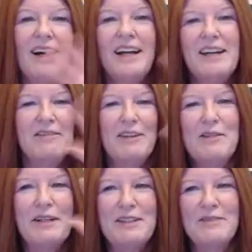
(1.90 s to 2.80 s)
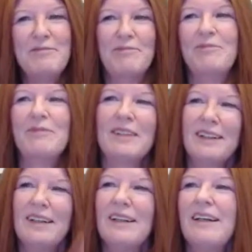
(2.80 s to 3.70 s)
Hi everyone.
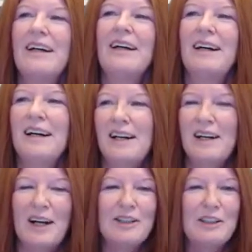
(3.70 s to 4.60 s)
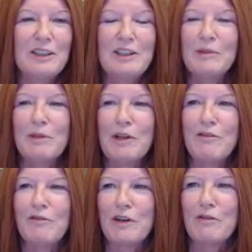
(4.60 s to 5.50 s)
I just jumped
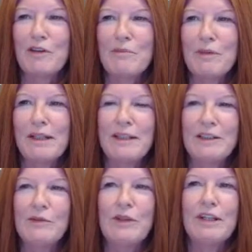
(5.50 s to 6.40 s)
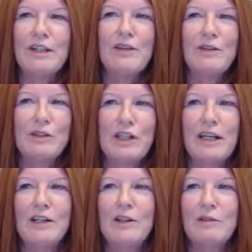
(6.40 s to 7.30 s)
on for a few minutes with another
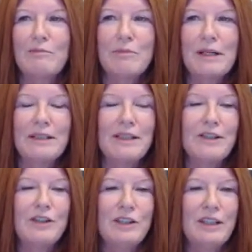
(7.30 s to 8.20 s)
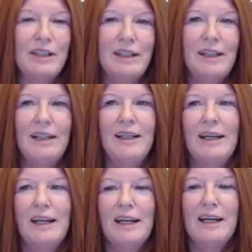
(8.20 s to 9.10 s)
channel message.
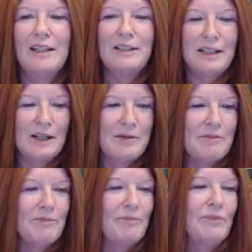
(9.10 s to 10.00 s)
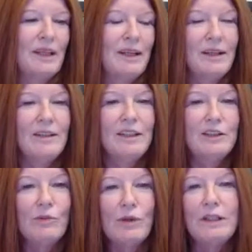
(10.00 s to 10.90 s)
And
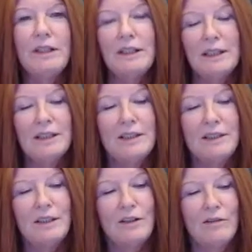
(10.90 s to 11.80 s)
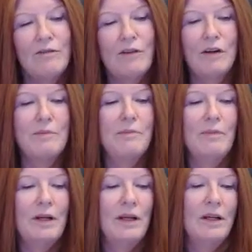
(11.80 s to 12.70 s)
this one is
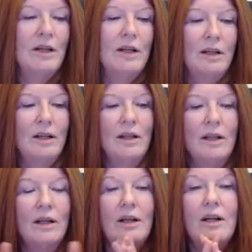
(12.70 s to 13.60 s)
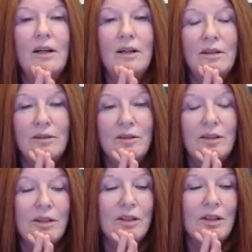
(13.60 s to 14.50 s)
from a
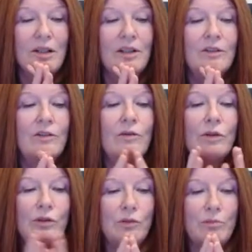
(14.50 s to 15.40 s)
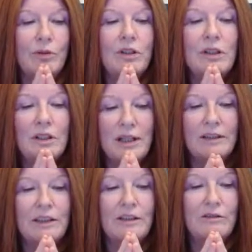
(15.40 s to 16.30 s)
group
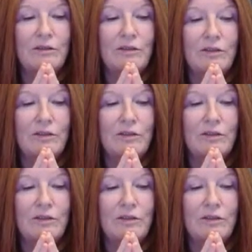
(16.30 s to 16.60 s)
collective